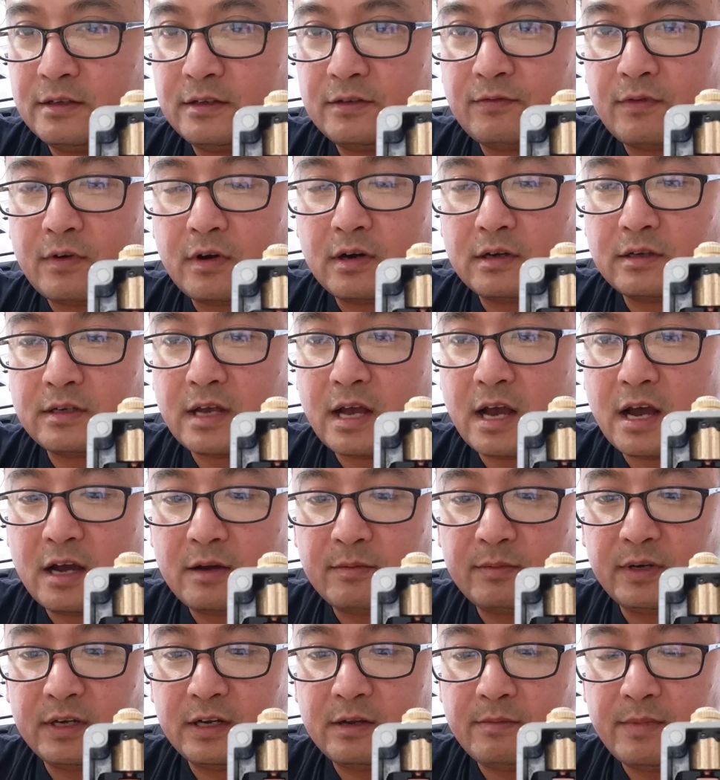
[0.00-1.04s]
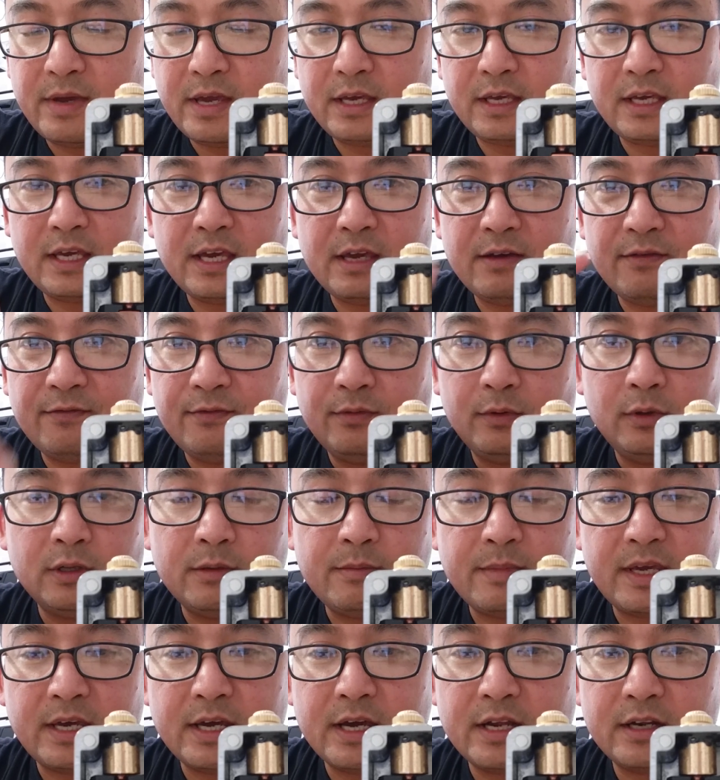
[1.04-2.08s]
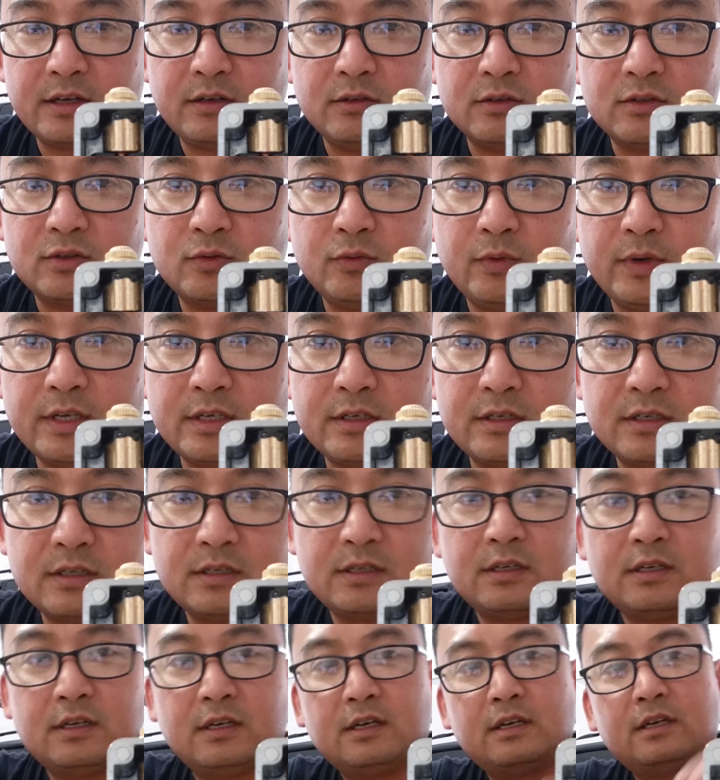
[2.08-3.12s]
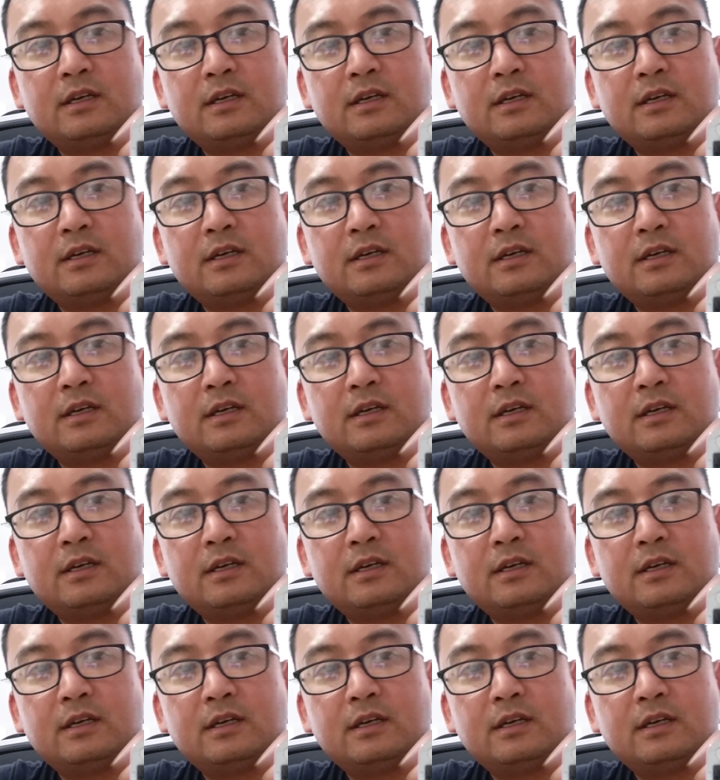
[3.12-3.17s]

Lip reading: as far as how I'm going to make a fully mechanical switch.